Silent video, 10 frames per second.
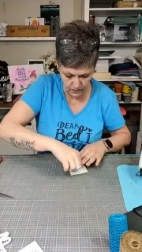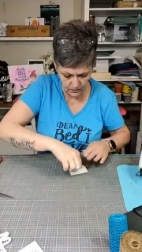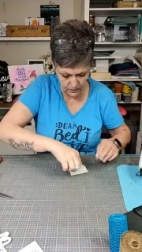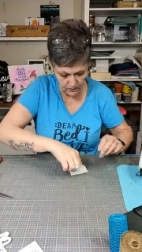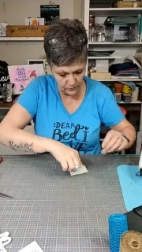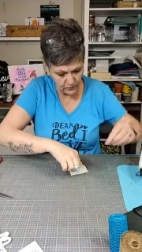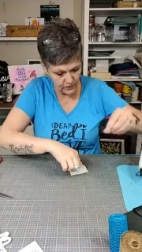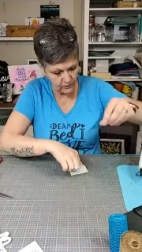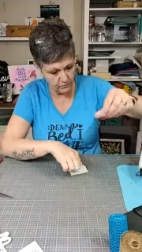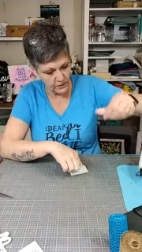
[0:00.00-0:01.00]
And then for
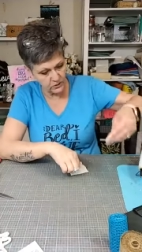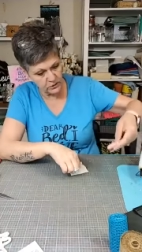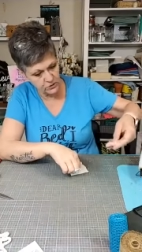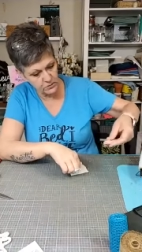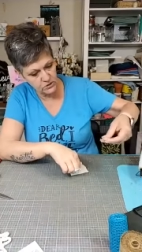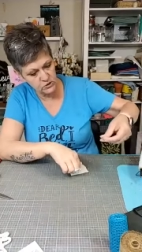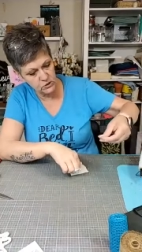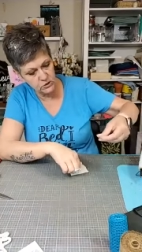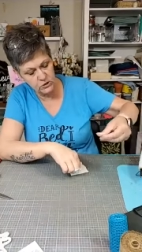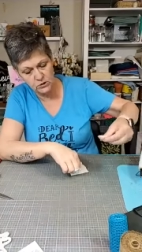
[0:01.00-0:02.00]
the embellishments,
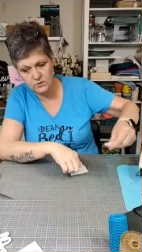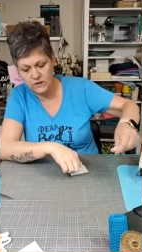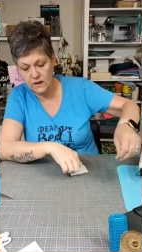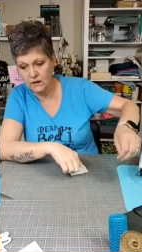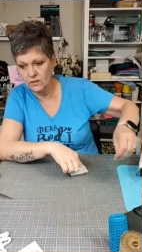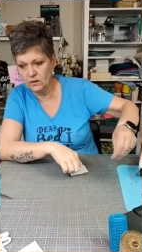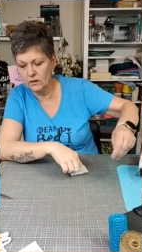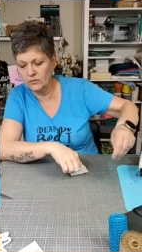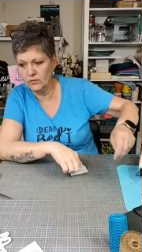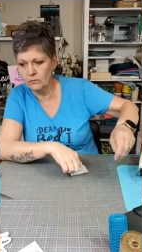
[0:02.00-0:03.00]
you can use
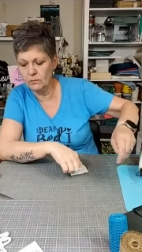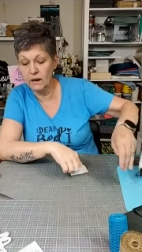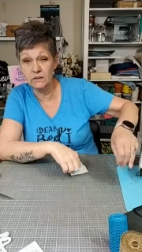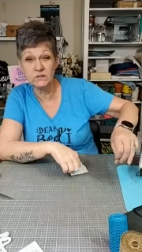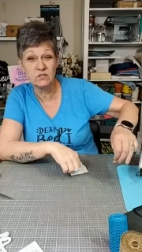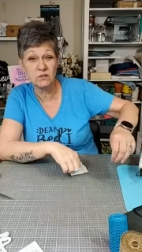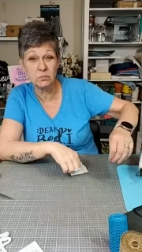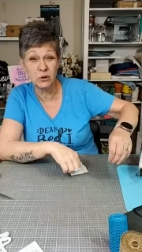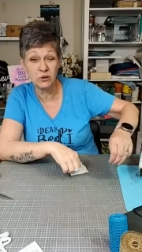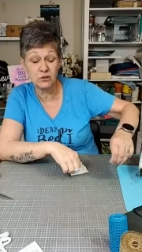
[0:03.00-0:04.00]
anything from buttons to
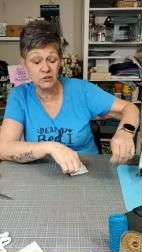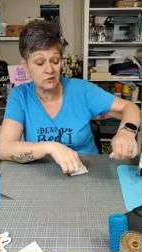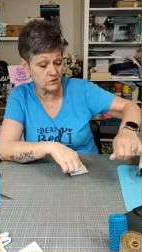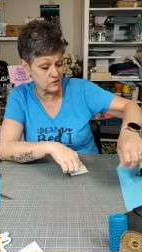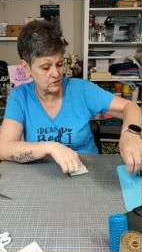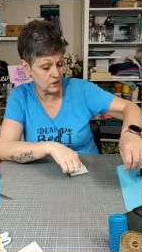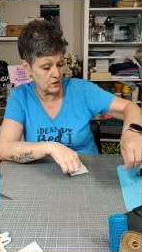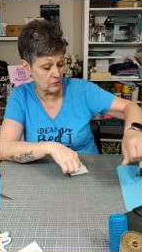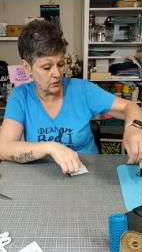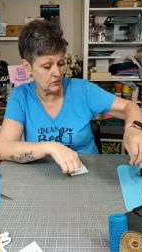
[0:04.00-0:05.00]
pearls.
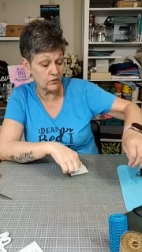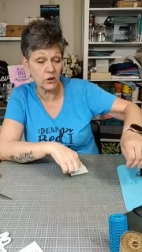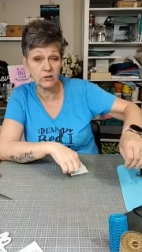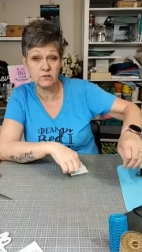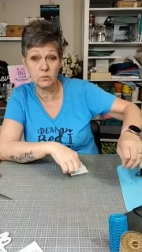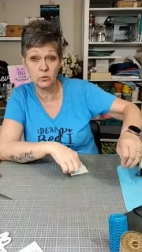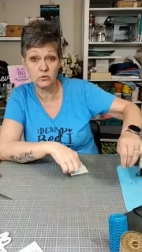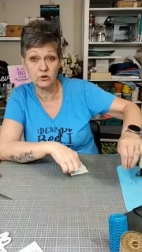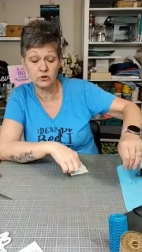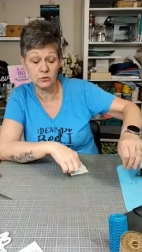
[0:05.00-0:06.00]
If you've got some
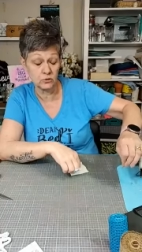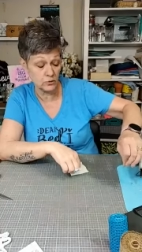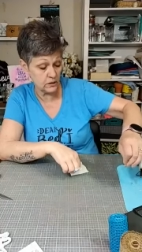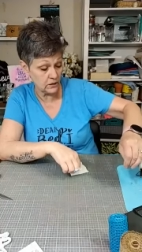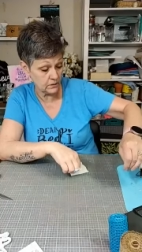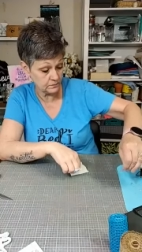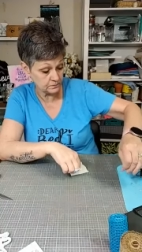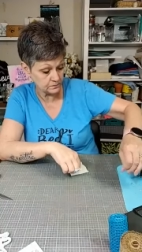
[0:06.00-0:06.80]
old jewelry,